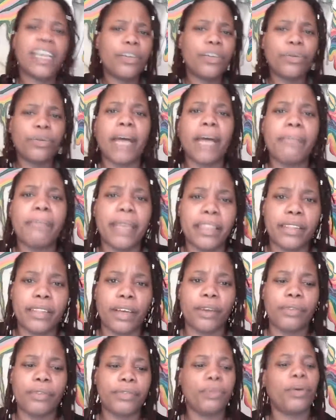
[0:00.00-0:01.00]
Y'all know what I meant,
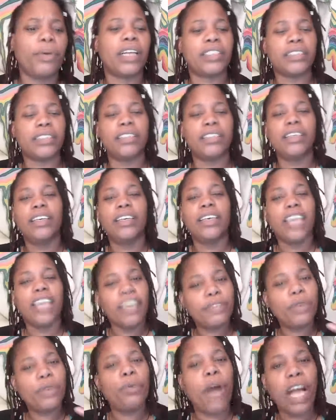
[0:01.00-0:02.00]
though. If you
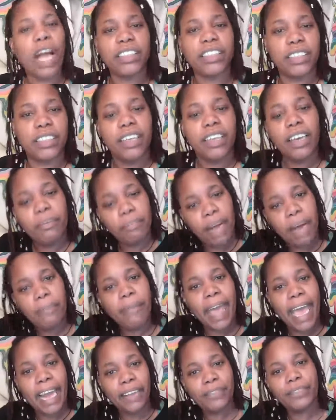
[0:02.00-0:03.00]
watching, my
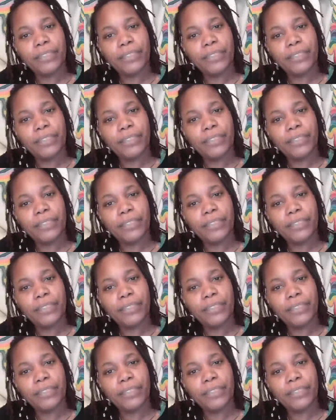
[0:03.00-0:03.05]
bad.